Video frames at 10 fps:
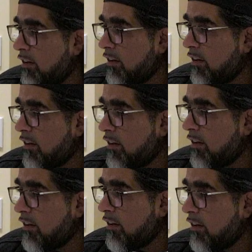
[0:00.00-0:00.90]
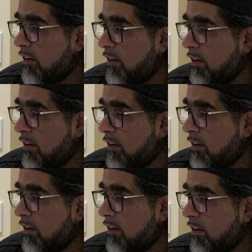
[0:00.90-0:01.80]

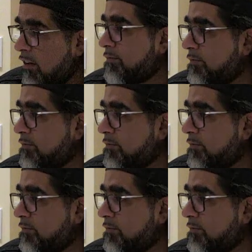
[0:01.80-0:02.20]
[no speech]